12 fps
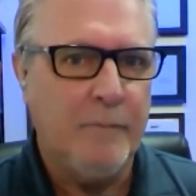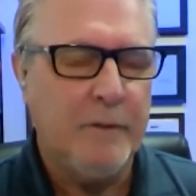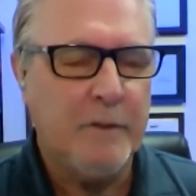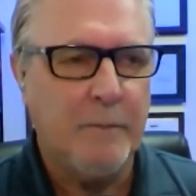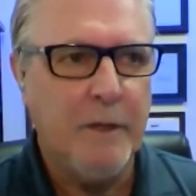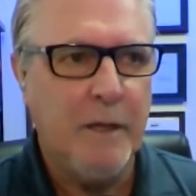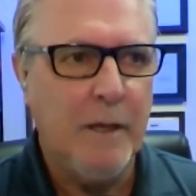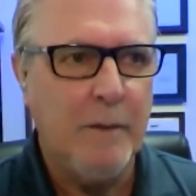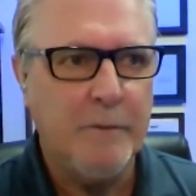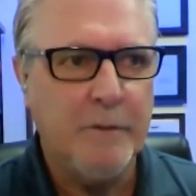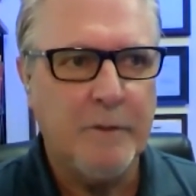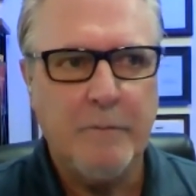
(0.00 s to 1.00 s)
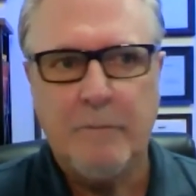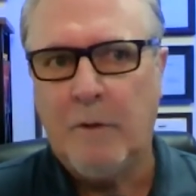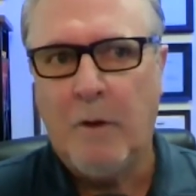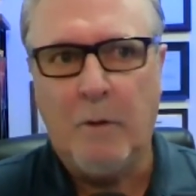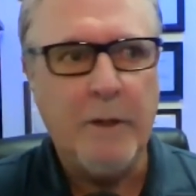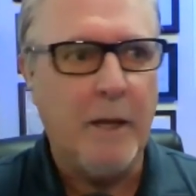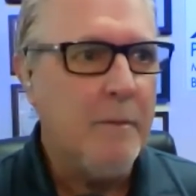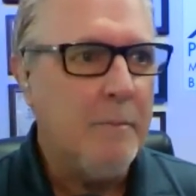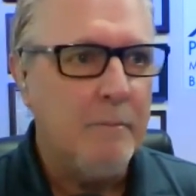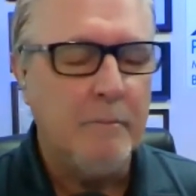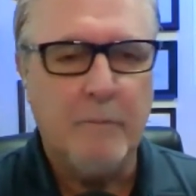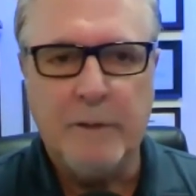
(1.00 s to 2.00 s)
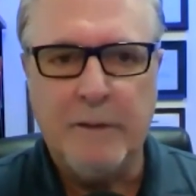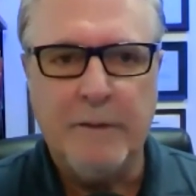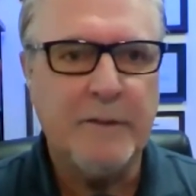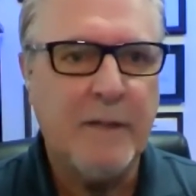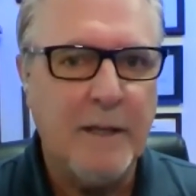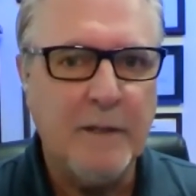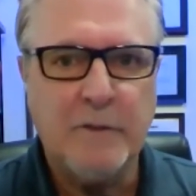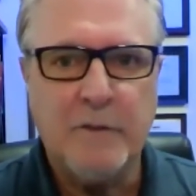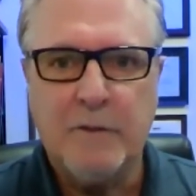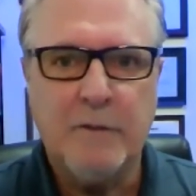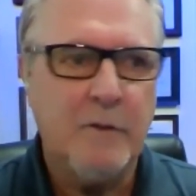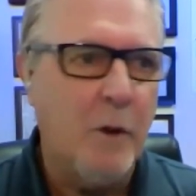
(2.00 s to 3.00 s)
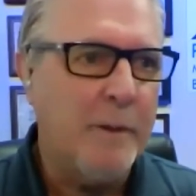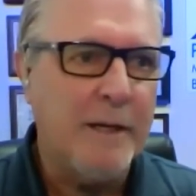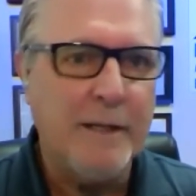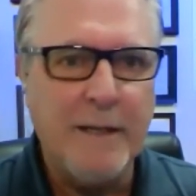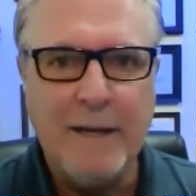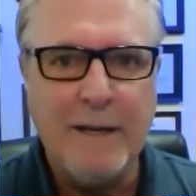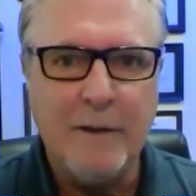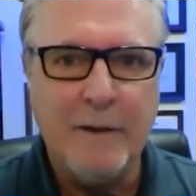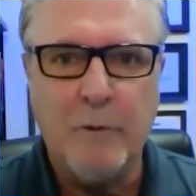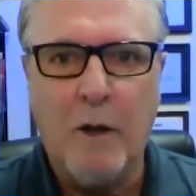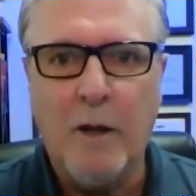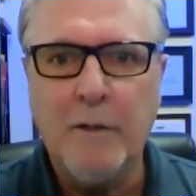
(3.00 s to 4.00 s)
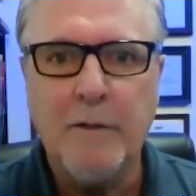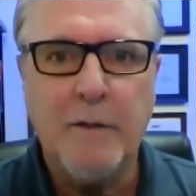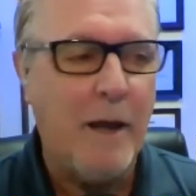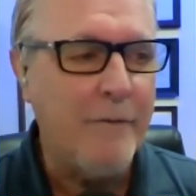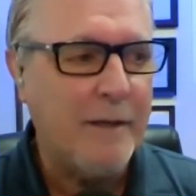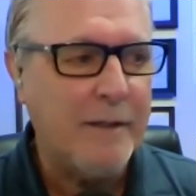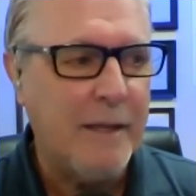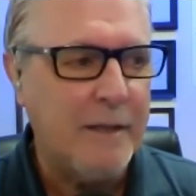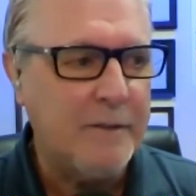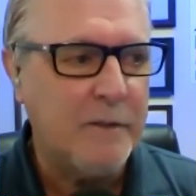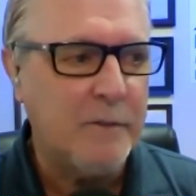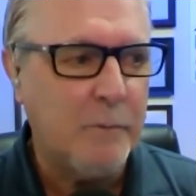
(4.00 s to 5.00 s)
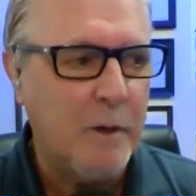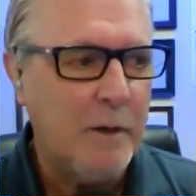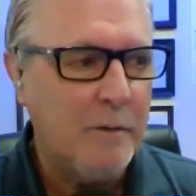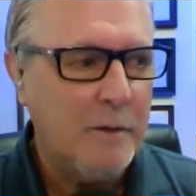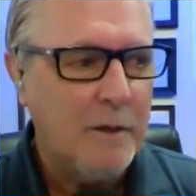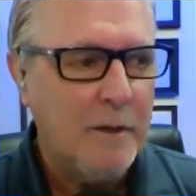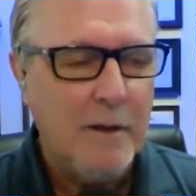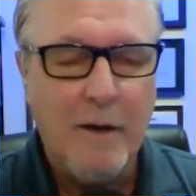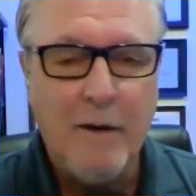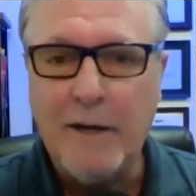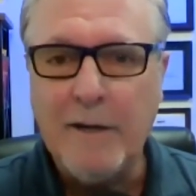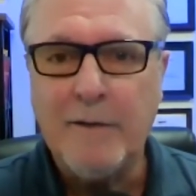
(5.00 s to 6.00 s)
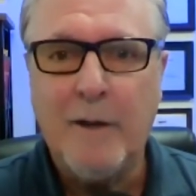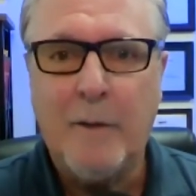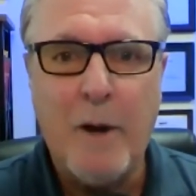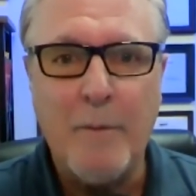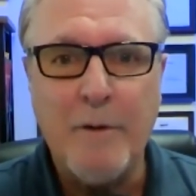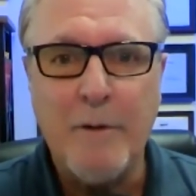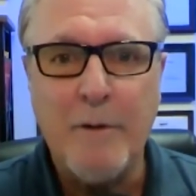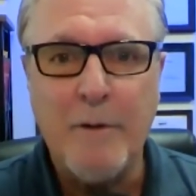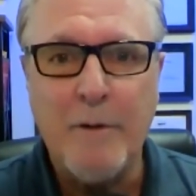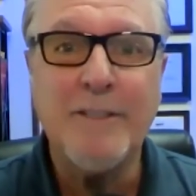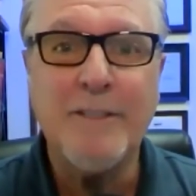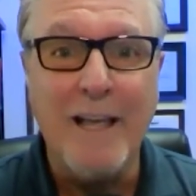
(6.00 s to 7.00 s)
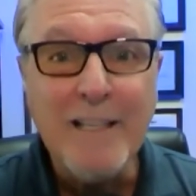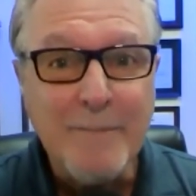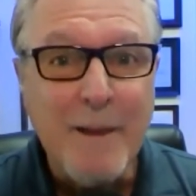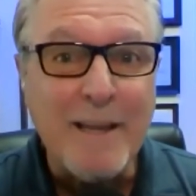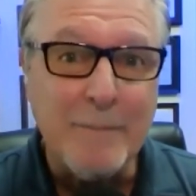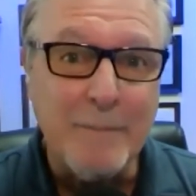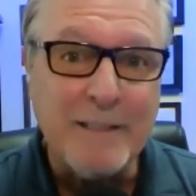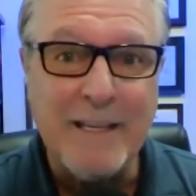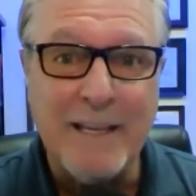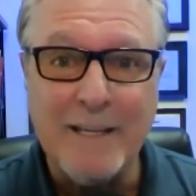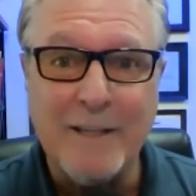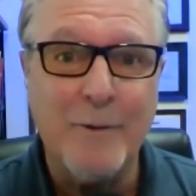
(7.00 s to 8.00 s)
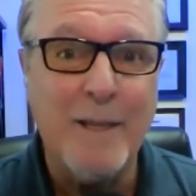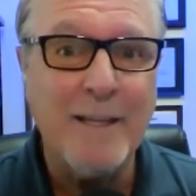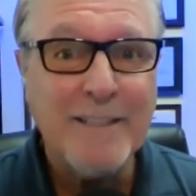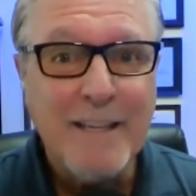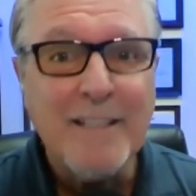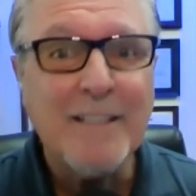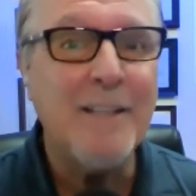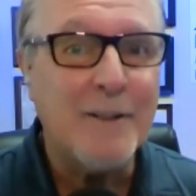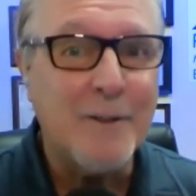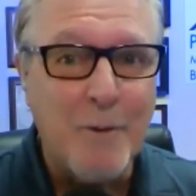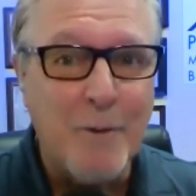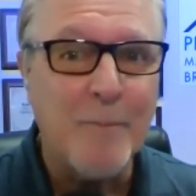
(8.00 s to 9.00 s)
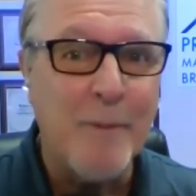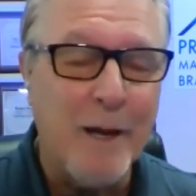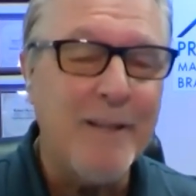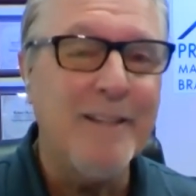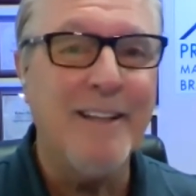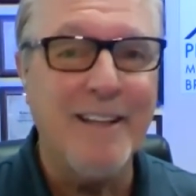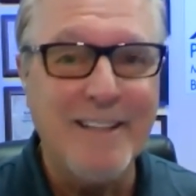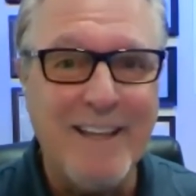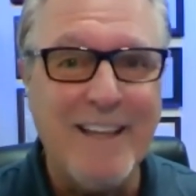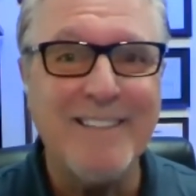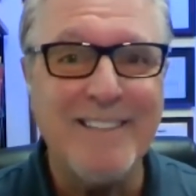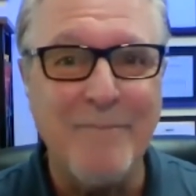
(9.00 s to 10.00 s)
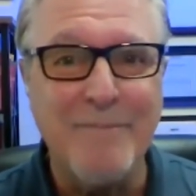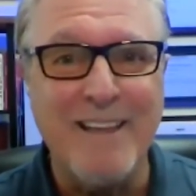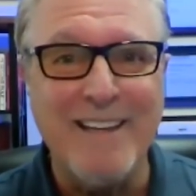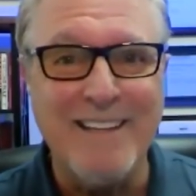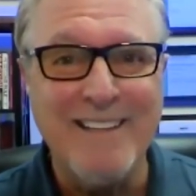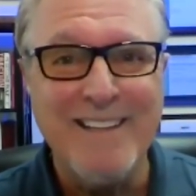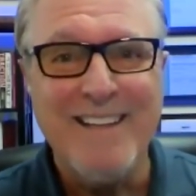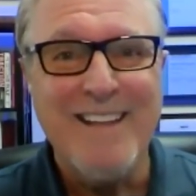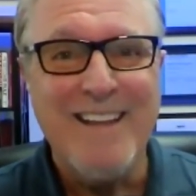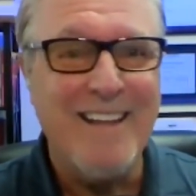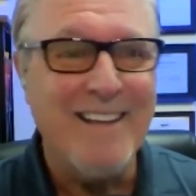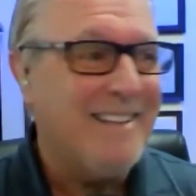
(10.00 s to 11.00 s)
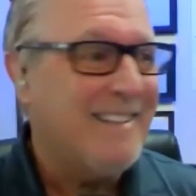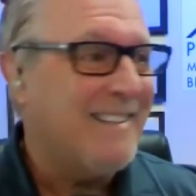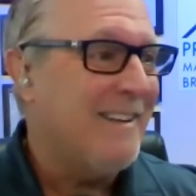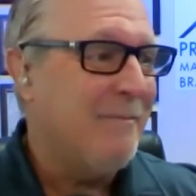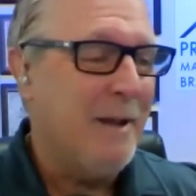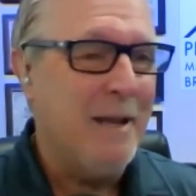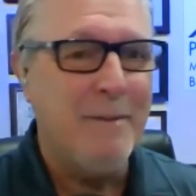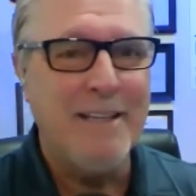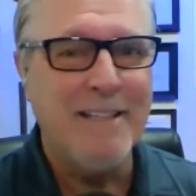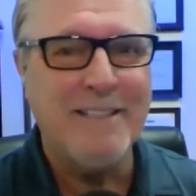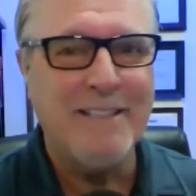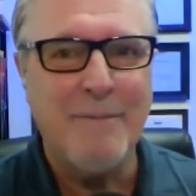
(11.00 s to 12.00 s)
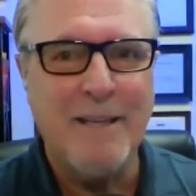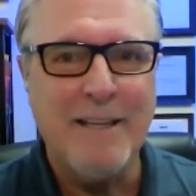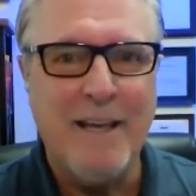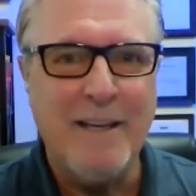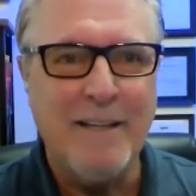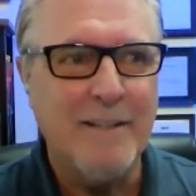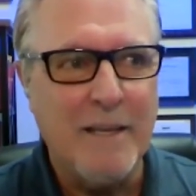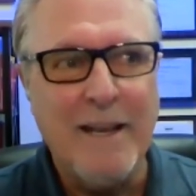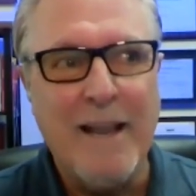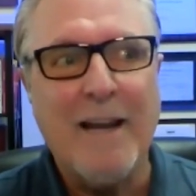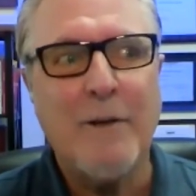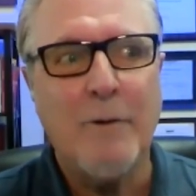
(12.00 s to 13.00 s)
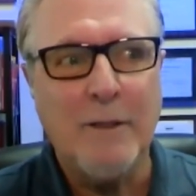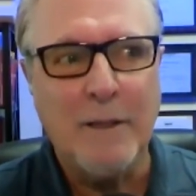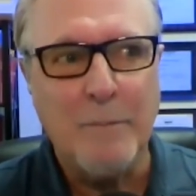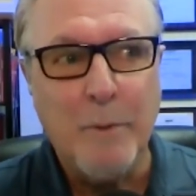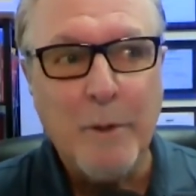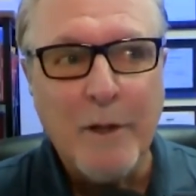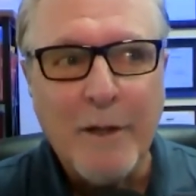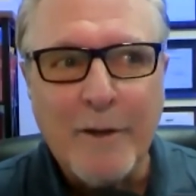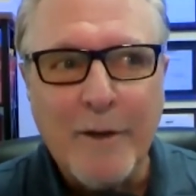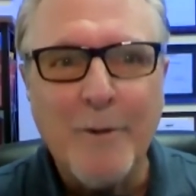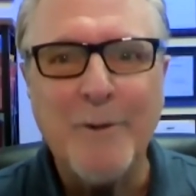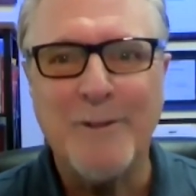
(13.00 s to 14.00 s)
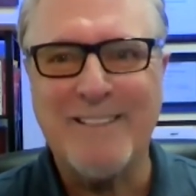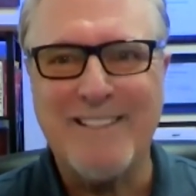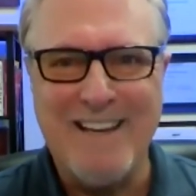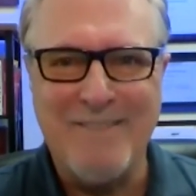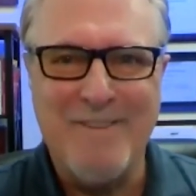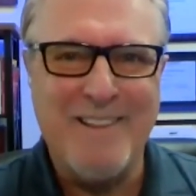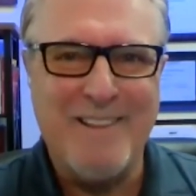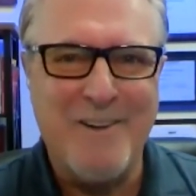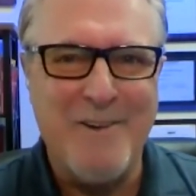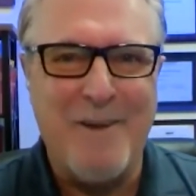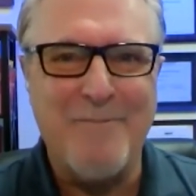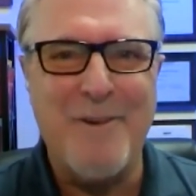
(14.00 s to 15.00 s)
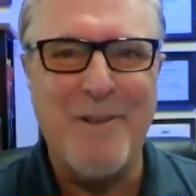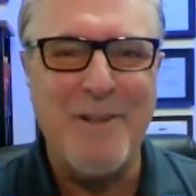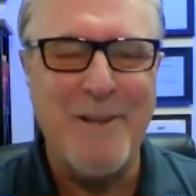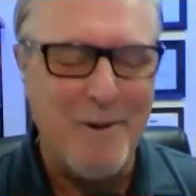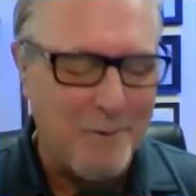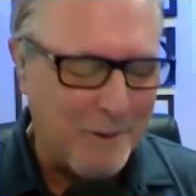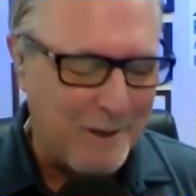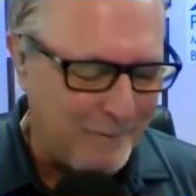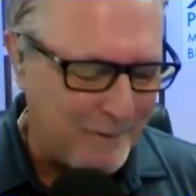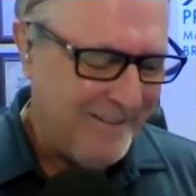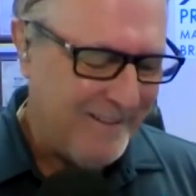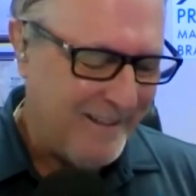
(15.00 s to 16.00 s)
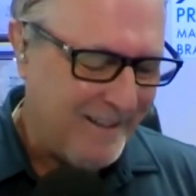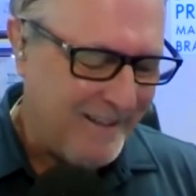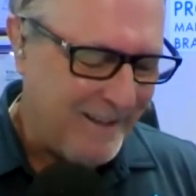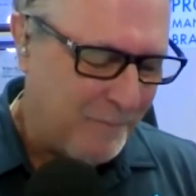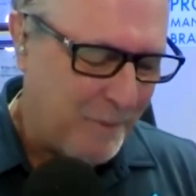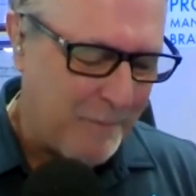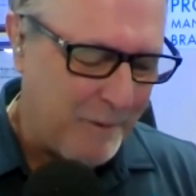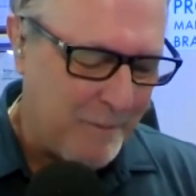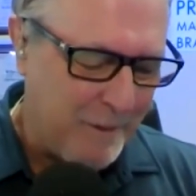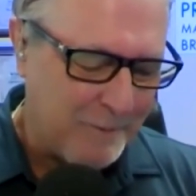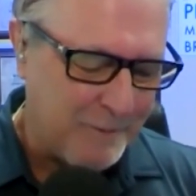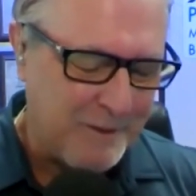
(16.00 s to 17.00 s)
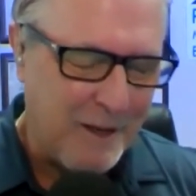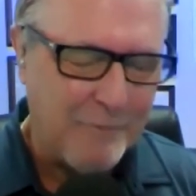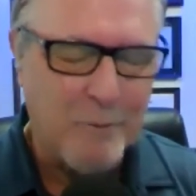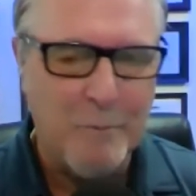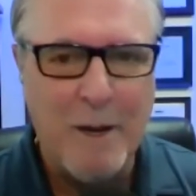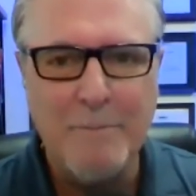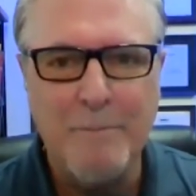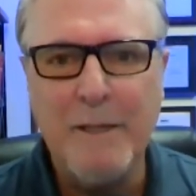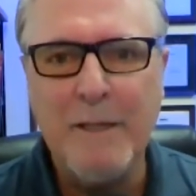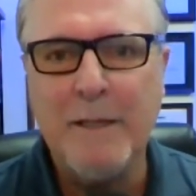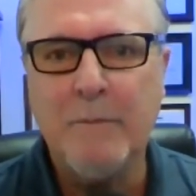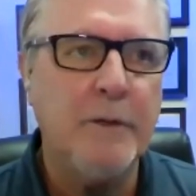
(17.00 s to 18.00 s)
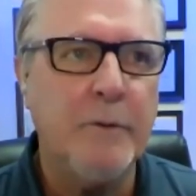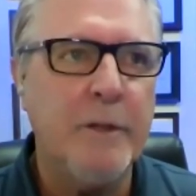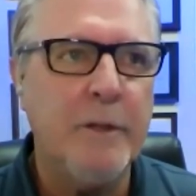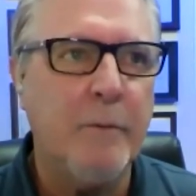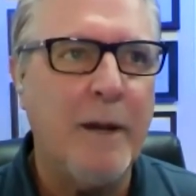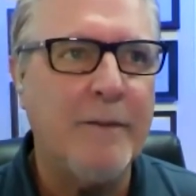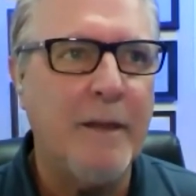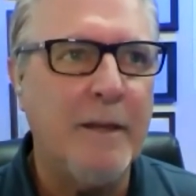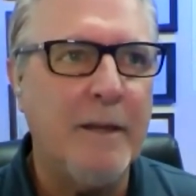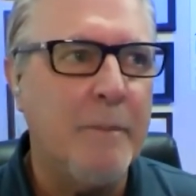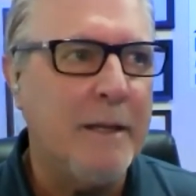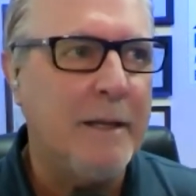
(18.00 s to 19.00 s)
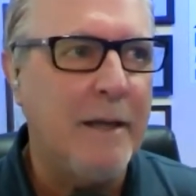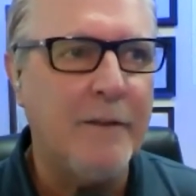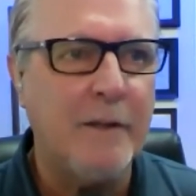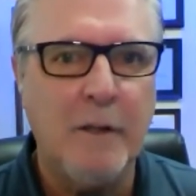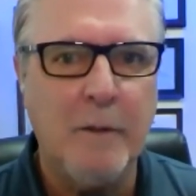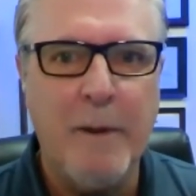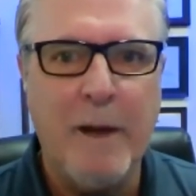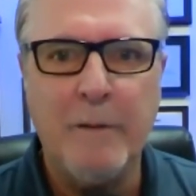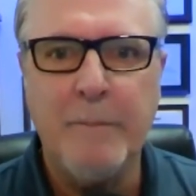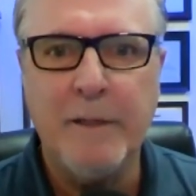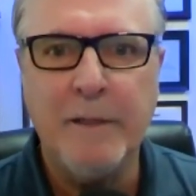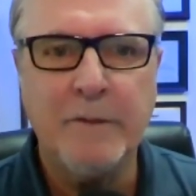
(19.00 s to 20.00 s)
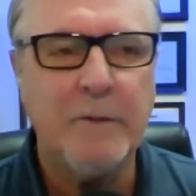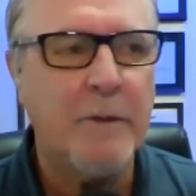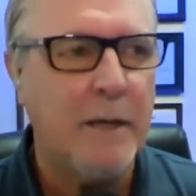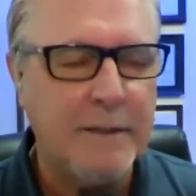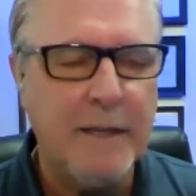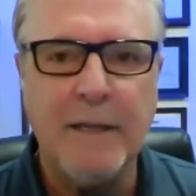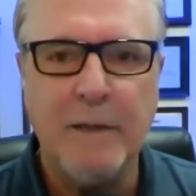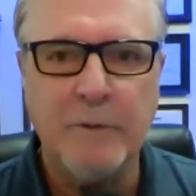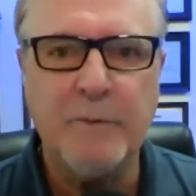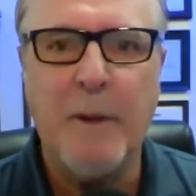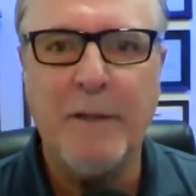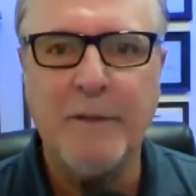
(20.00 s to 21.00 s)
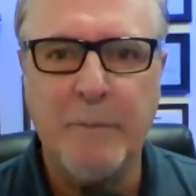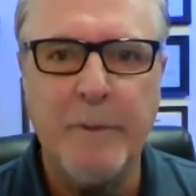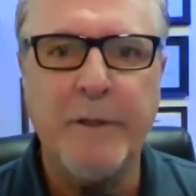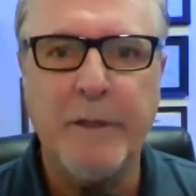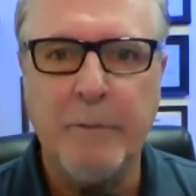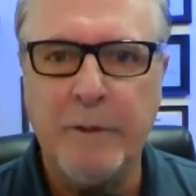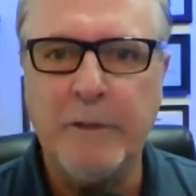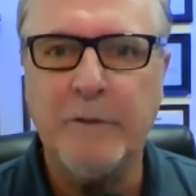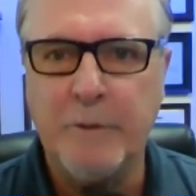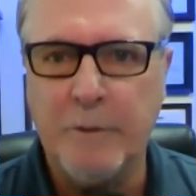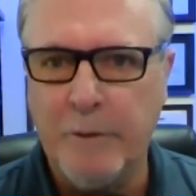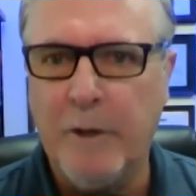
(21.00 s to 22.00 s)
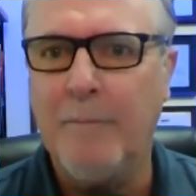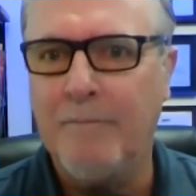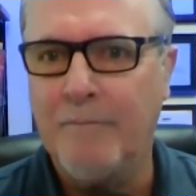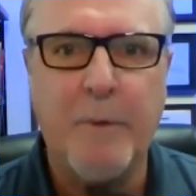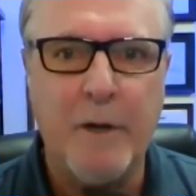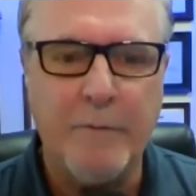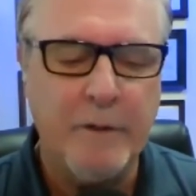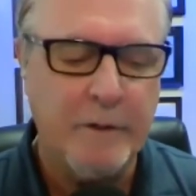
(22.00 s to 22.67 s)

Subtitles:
Sometimes, okay, in this case, nobody did anything wrong. I've had cases where, all right, a property manager does make a mistake, or they did click the wrong button and hid something, and maybe something got inaccurately put on an owner statement through Appfolio or whatever the property management software might be. Doing the right thing and being ethical about it means, okay, taking responsibility when you screw up. Part of it.